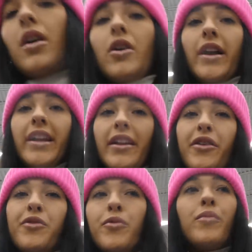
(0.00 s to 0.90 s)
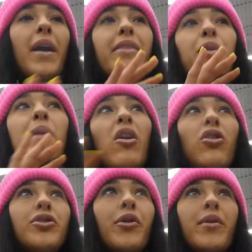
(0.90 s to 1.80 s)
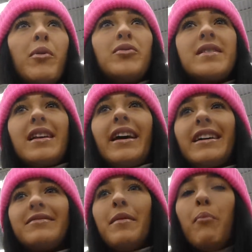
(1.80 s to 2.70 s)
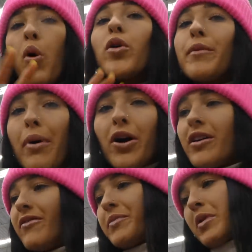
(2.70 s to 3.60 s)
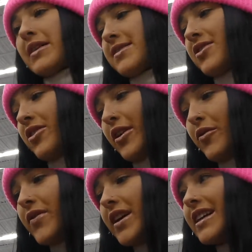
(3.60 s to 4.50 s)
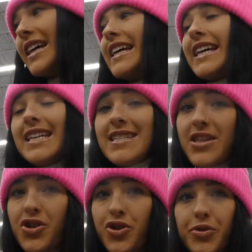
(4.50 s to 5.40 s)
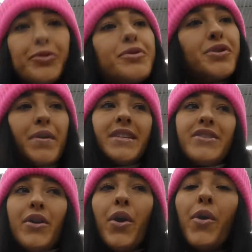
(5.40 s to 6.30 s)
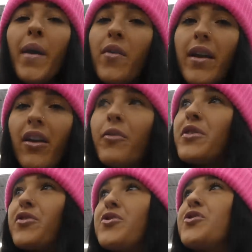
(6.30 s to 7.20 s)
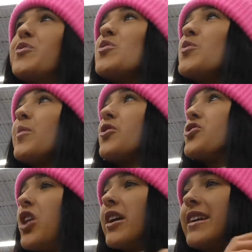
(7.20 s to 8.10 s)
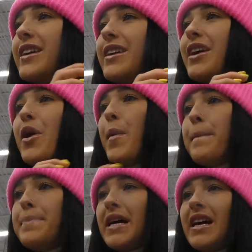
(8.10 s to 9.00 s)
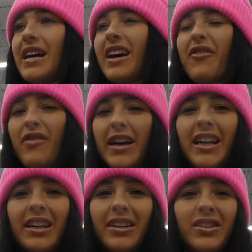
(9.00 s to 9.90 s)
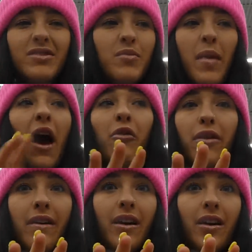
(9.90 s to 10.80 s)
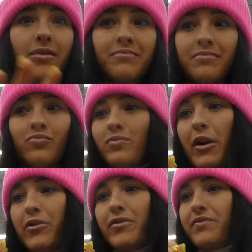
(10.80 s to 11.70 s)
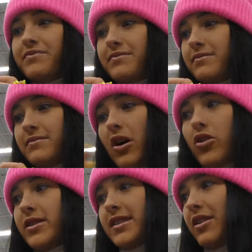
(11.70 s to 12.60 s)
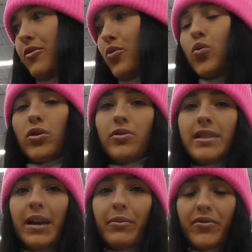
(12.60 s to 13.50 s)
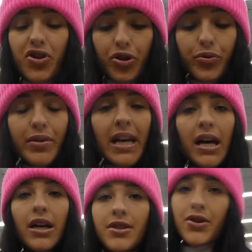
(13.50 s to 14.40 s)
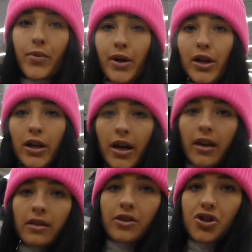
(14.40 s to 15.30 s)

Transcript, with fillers: All right, you, I think we all know the most like important part of a Bratz doll outfit is the shoes. You guys know how they are with their shoes, super chunky, big, funky, out of there, out of, honestly, out of the world type of shoes. So we're gonna look in the